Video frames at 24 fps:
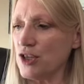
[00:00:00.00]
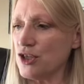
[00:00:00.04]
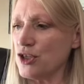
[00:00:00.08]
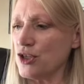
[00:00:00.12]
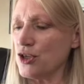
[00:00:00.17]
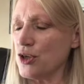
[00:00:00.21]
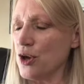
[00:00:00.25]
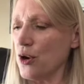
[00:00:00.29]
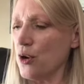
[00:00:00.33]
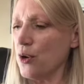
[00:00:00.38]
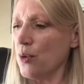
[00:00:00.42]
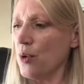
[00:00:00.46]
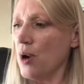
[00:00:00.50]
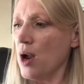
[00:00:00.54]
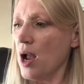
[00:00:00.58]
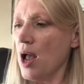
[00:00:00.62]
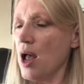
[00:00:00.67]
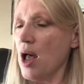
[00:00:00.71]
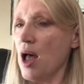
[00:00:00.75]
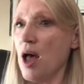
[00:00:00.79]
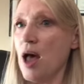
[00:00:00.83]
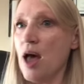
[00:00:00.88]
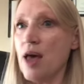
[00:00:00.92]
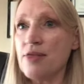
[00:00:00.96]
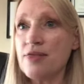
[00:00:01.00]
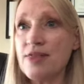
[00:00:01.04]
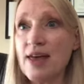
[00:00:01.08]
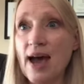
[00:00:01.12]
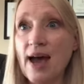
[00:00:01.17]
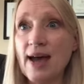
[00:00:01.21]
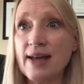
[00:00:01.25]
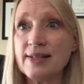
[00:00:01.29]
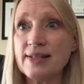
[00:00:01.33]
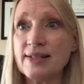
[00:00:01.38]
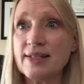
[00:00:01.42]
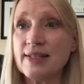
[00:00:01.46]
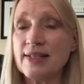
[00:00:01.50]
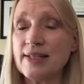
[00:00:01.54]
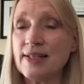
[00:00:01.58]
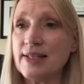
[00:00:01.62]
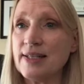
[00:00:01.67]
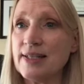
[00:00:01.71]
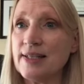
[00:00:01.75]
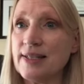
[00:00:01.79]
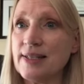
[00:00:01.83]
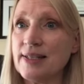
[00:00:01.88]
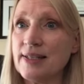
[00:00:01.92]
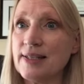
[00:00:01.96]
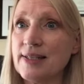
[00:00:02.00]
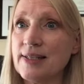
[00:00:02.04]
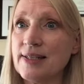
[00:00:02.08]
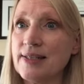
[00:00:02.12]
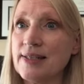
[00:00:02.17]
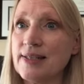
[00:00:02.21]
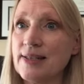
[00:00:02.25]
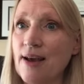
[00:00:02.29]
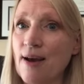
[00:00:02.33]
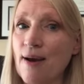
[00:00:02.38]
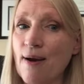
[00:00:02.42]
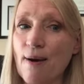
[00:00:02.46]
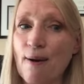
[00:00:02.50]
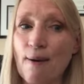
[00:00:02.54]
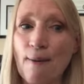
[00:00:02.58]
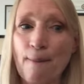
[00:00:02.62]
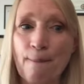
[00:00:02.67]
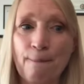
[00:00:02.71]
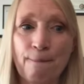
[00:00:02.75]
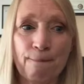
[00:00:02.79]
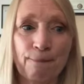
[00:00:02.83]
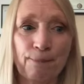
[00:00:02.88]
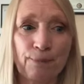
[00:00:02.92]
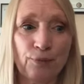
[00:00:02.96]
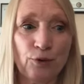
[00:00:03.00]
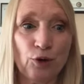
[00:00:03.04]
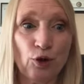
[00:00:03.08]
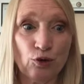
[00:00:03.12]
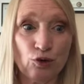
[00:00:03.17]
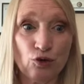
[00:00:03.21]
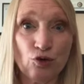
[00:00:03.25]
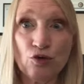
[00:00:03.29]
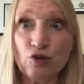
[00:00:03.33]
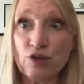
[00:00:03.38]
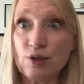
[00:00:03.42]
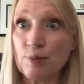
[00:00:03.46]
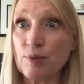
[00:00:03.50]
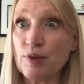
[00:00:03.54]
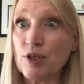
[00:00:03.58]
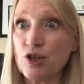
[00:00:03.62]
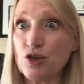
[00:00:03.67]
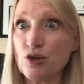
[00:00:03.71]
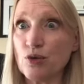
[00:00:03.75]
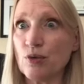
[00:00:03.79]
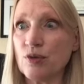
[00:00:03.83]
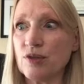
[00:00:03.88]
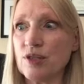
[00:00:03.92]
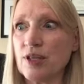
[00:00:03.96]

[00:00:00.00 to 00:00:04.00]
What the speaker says: So that is, those are some of the tools